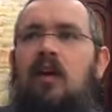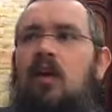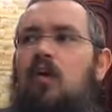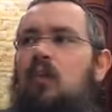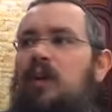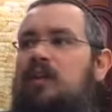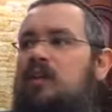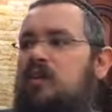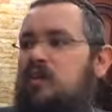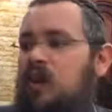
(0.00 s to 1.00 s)
When
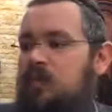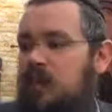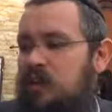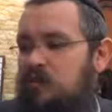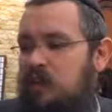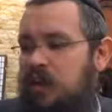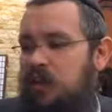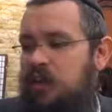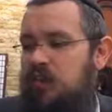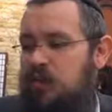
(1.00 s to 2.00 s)
there's something else, we
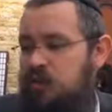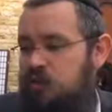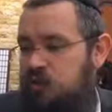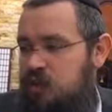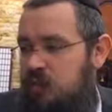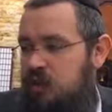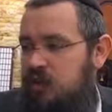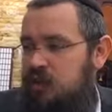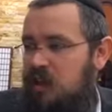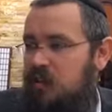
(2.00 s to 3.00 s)
mentioned that when you choose something,
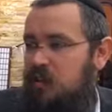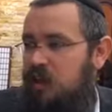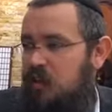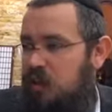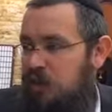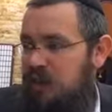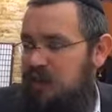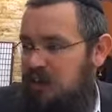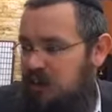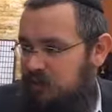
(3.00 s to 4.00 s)
the other thing is
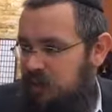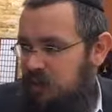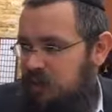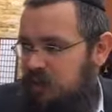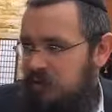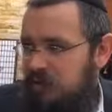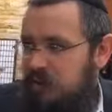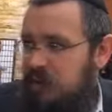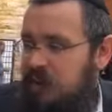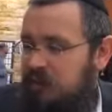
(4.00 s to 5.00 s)
significant to you.
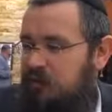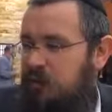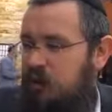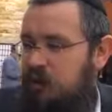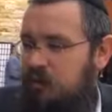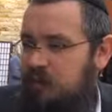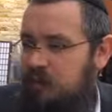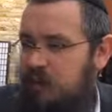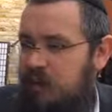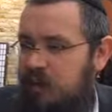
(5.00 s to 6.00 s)
Therefore,
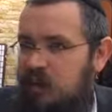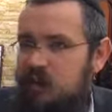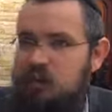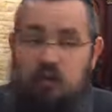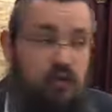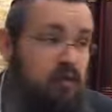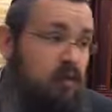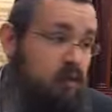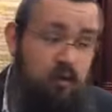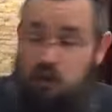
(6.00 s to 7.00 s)

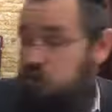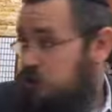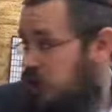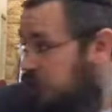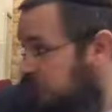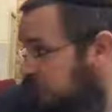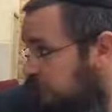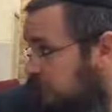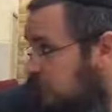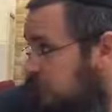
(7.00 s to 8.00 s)
you choose it
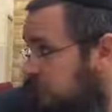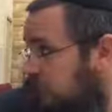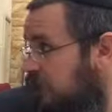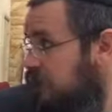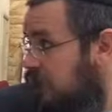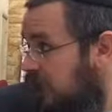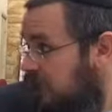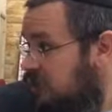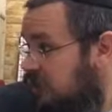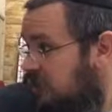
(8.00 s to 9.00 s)
because
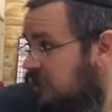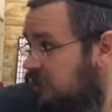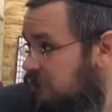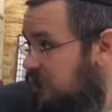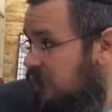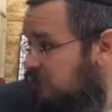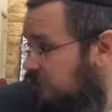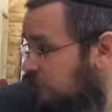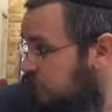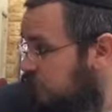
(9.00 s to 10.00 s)
it's
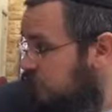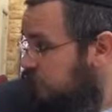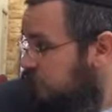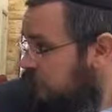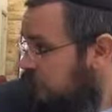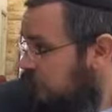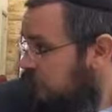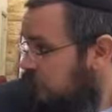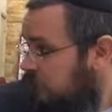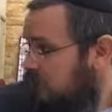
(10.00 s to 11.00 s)
meaningful to you.
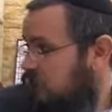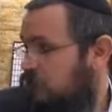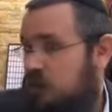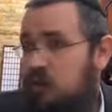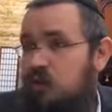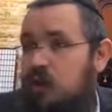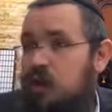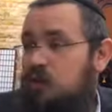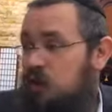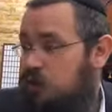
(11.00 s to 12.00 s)
It means something to you.
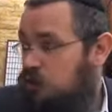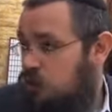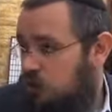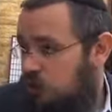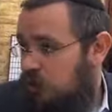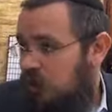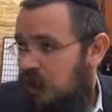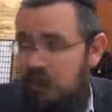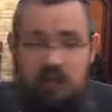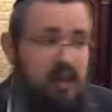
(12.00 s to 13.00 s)
So there's you,
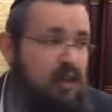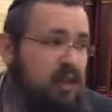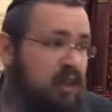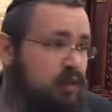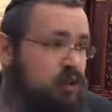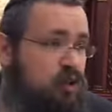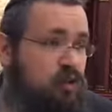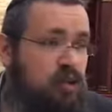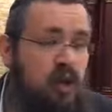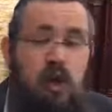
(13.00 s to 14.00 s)
and there's the thing that you
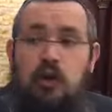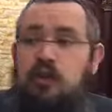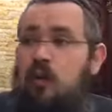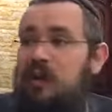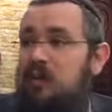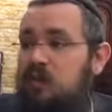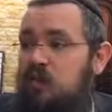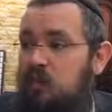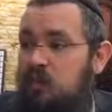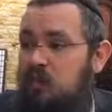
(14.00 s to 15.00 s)
choose. So
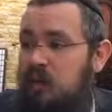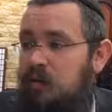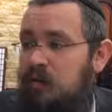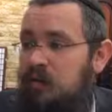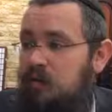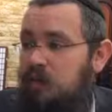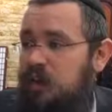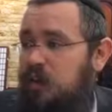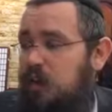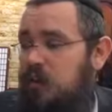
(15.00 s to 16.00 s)
when we
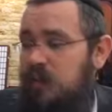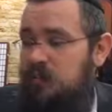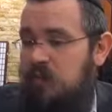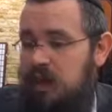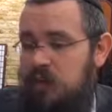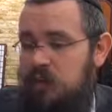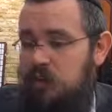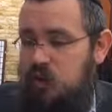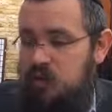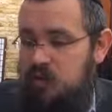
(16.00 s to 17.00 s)
talk about making a
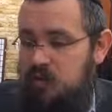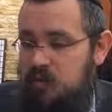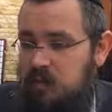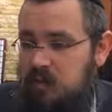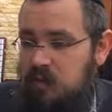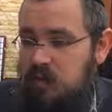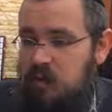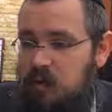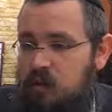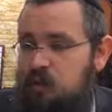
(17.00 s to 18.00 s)
choice,
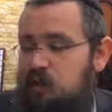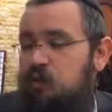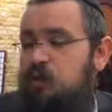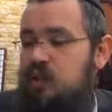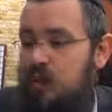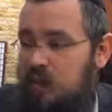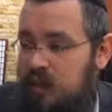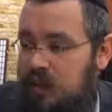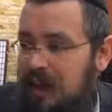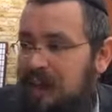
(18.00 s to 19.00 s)
when you choose
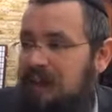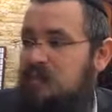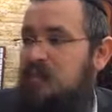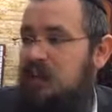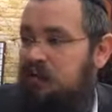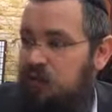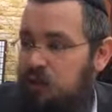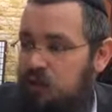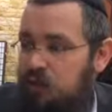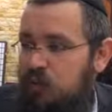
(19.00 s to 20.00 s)
something that's meaningful
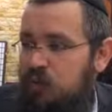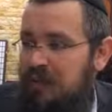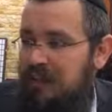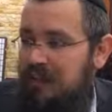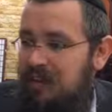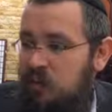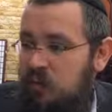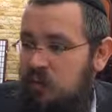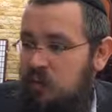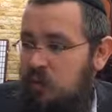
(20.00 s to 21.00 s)
to you,
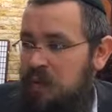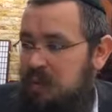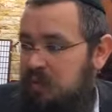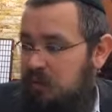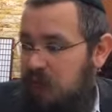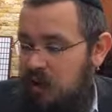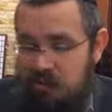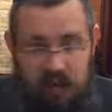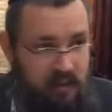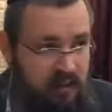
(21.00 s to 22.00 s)
what's involved
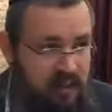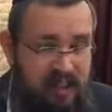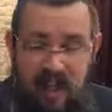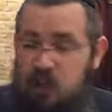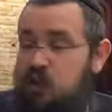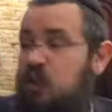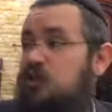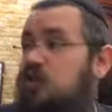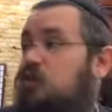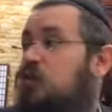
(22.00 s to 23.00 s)
here is not just
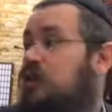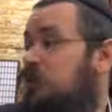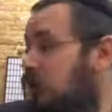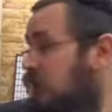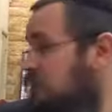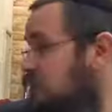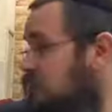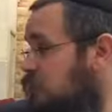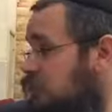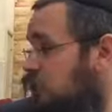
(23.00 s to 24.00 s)
you in your
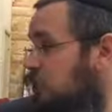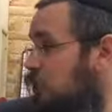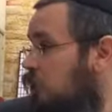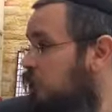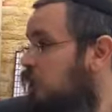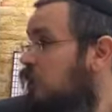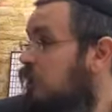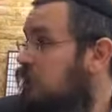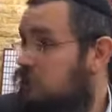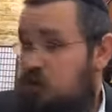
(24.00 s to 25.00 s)
essence, you alone.
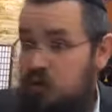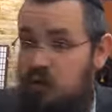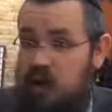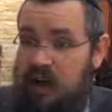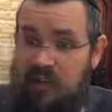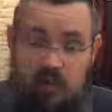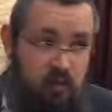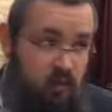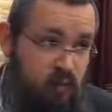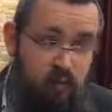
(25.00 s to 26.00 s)
It's you as
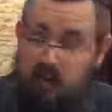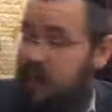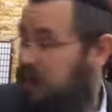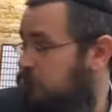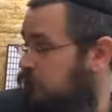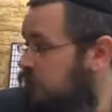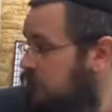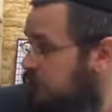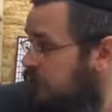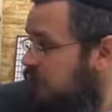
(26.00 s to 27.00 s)
you're relatable to
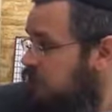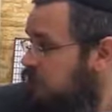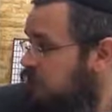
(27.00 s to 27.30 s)
something else.